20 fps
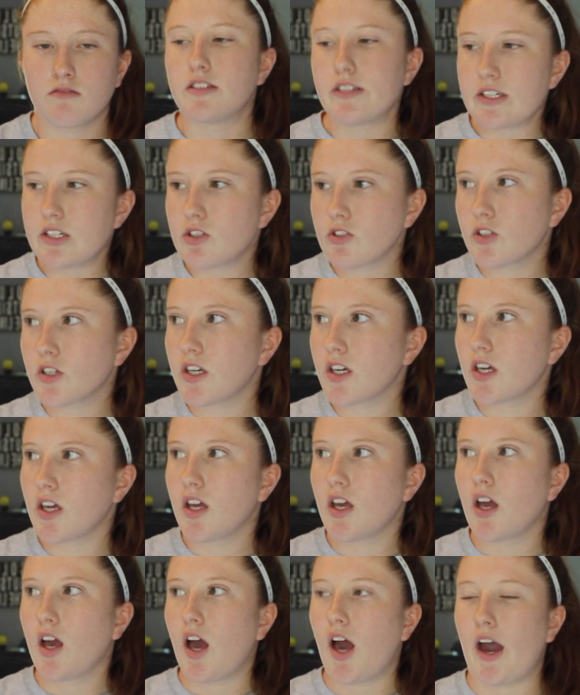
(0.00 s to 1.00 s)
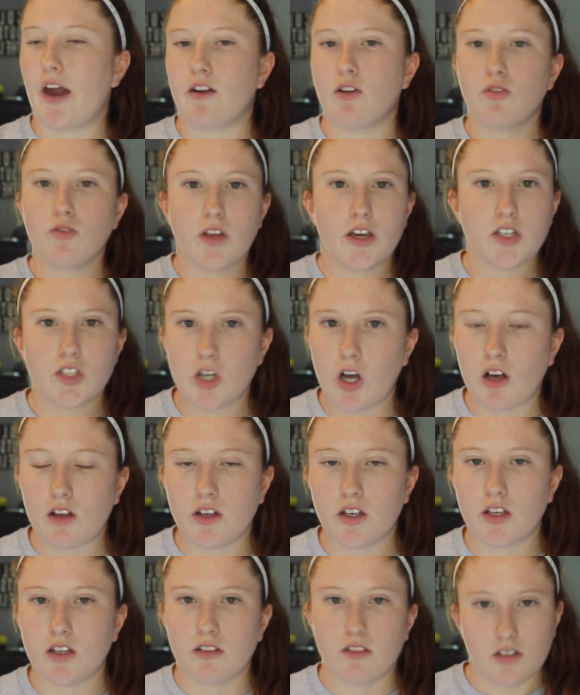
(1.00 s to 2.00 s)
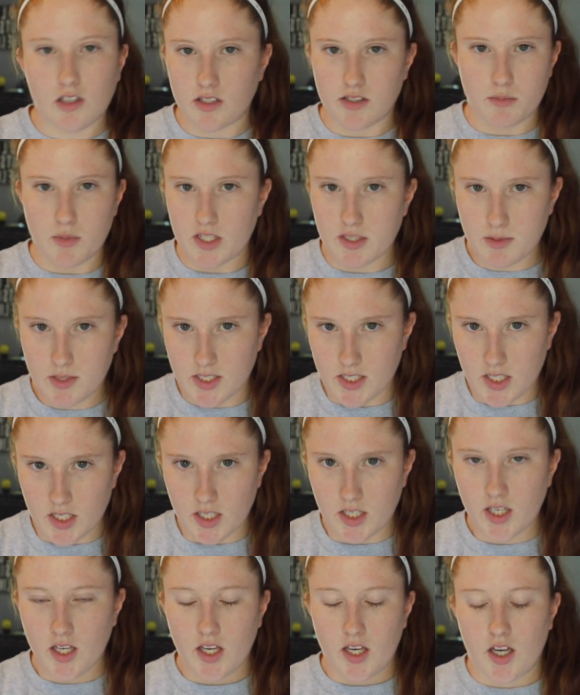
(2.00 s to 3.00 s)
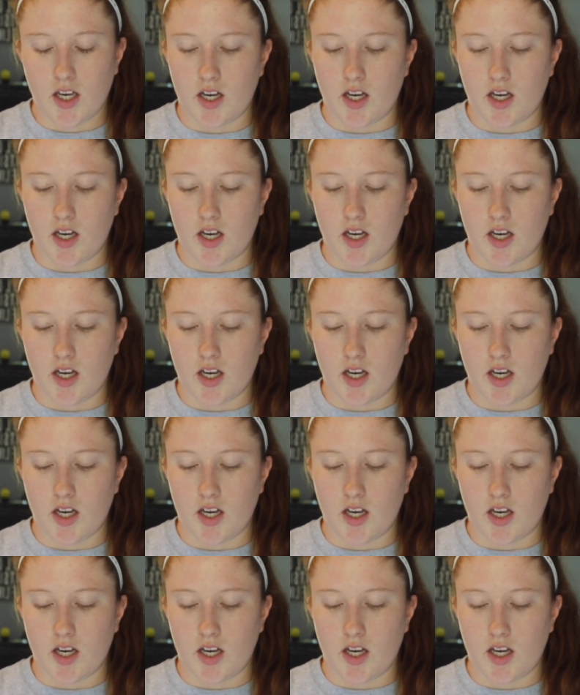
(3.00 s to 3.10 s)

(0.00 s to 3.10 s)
Literally, I don't like chocolate because it makes me sick.